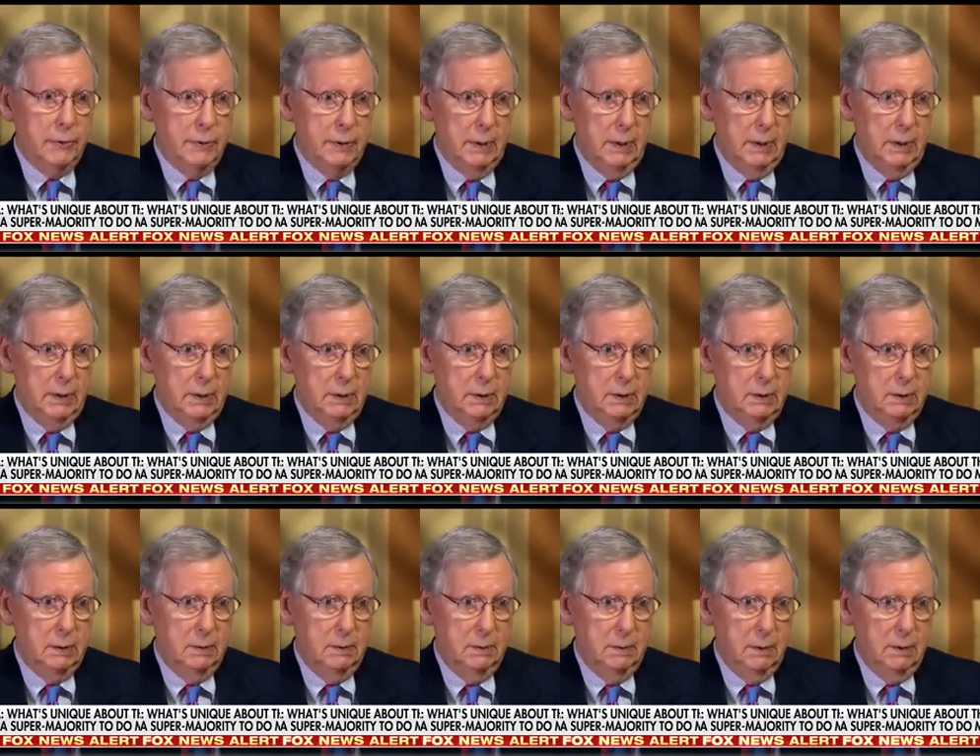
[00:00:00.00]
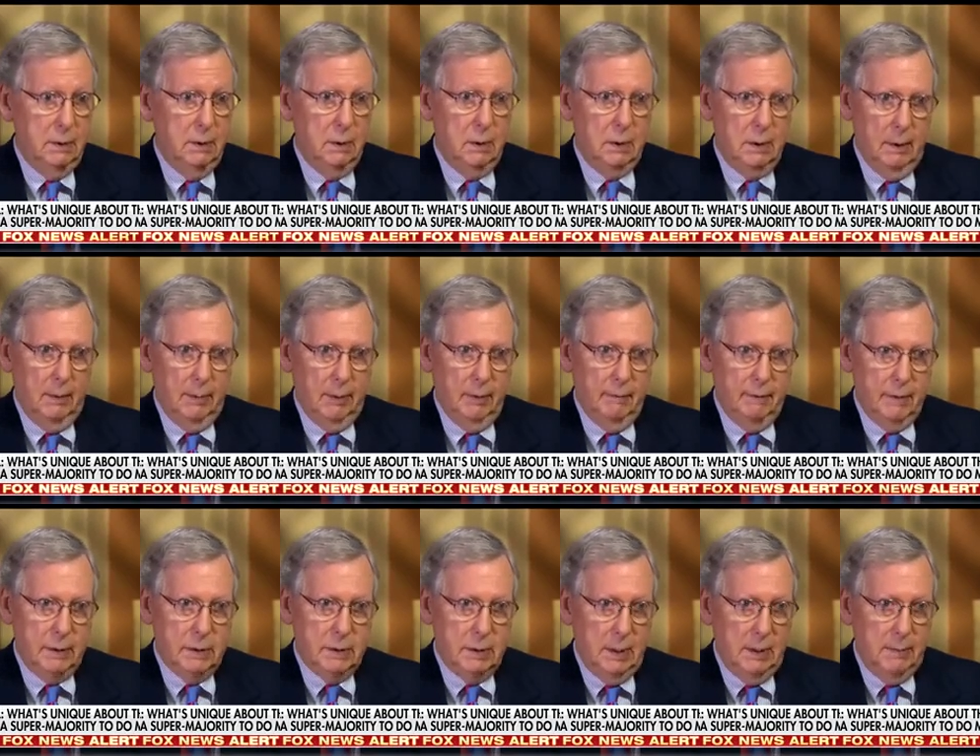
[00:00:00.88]
most things. There are a
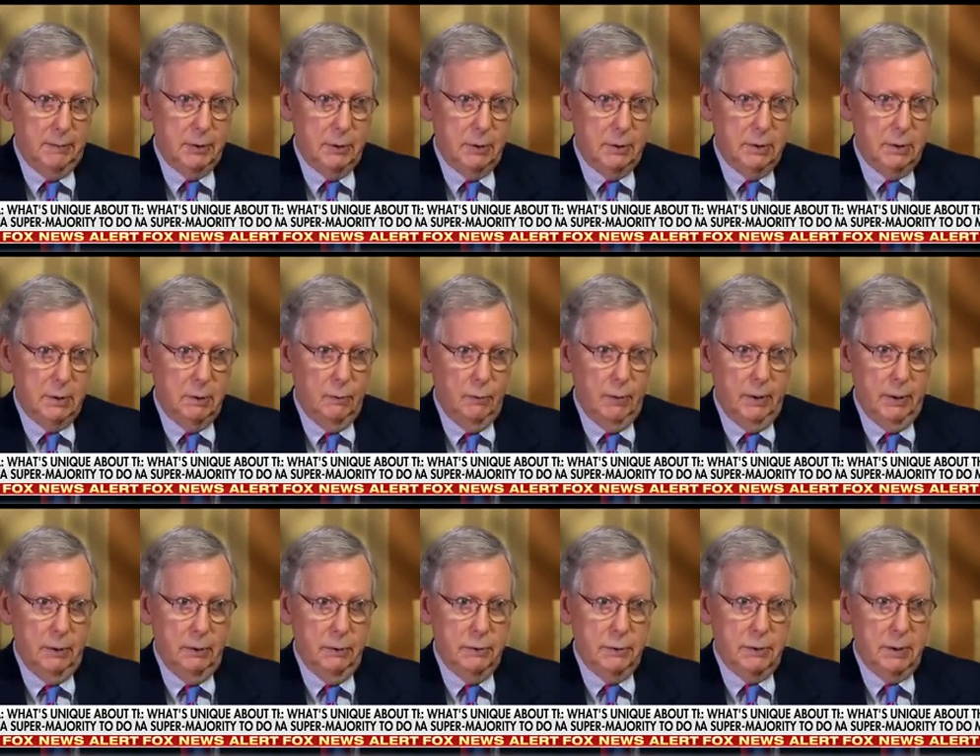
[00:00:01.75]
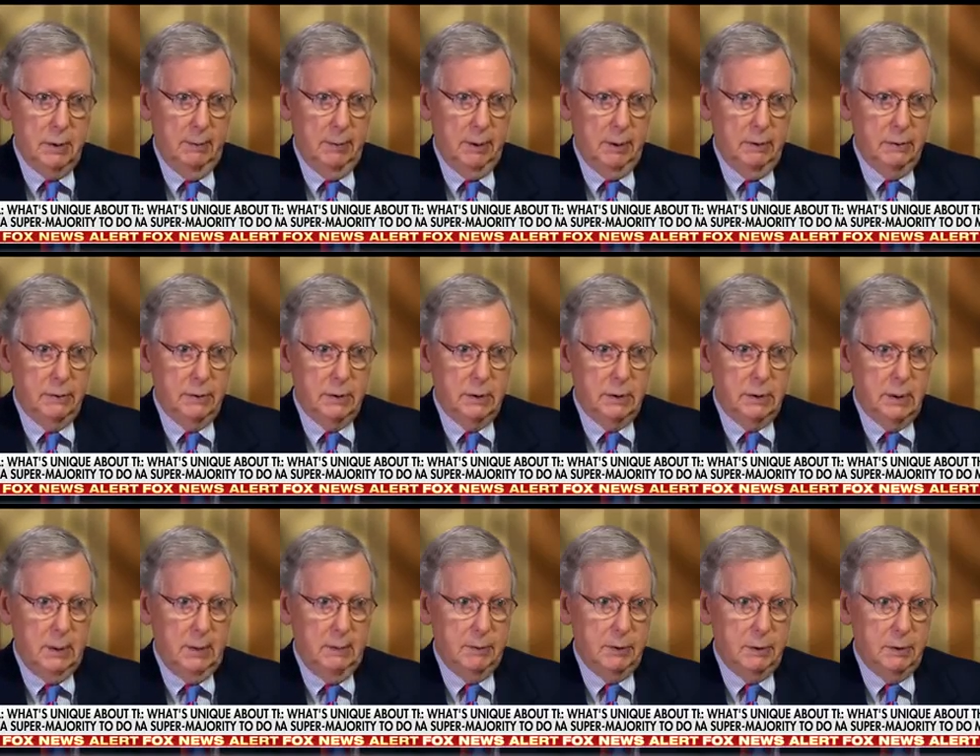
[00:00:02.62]
couple of exceptions, and we use some of
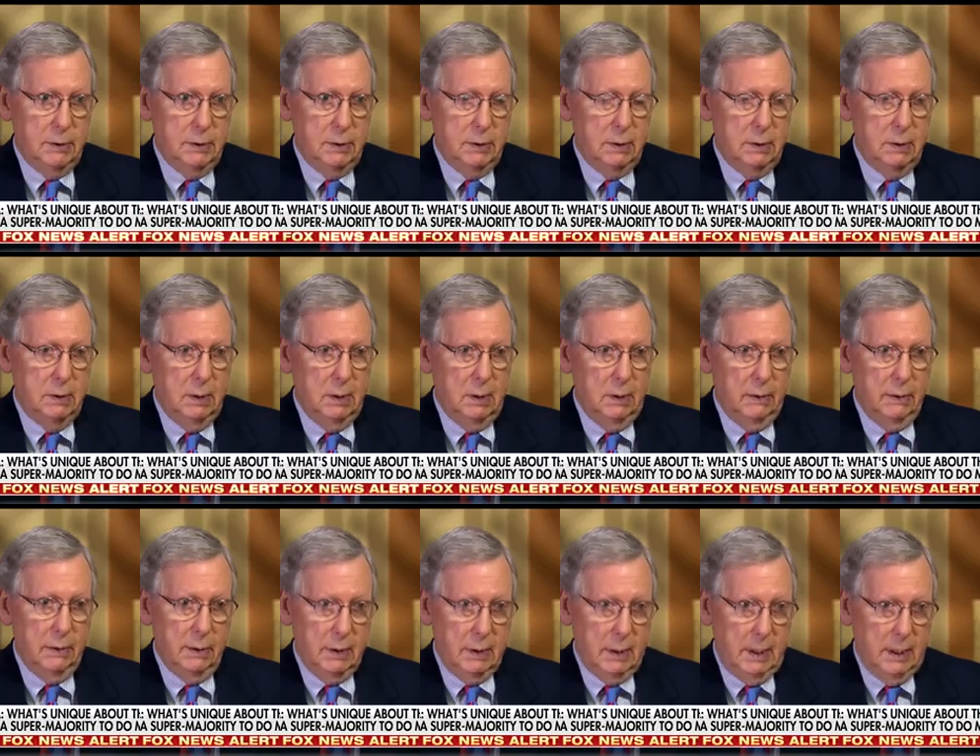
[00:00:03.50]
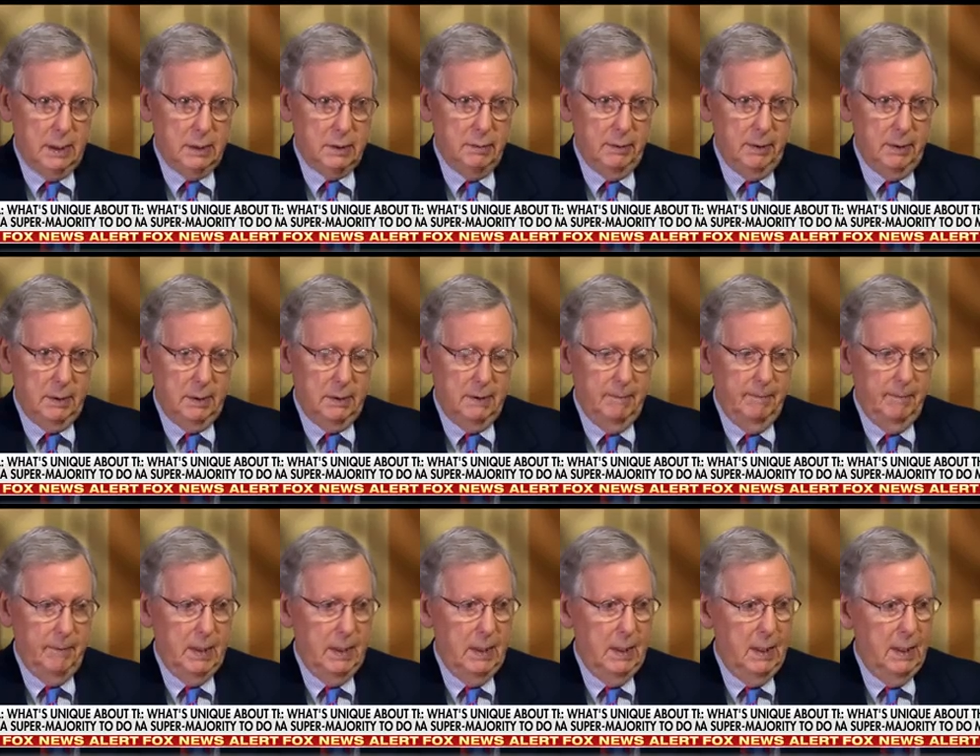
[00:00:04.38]
those exceptions on the tax
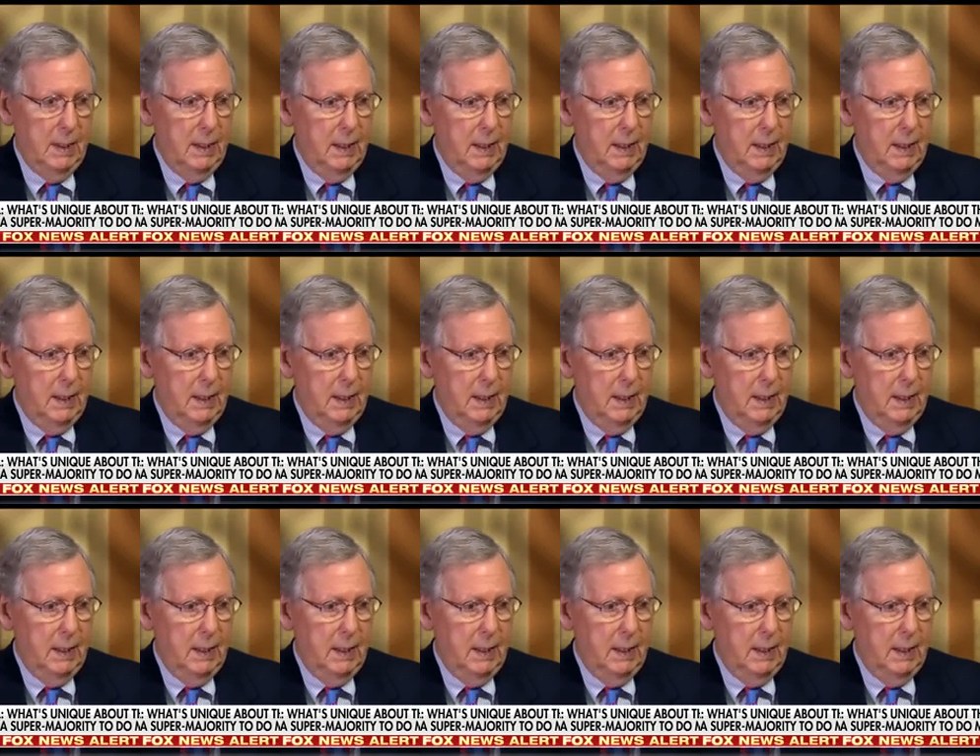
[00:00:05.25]
bill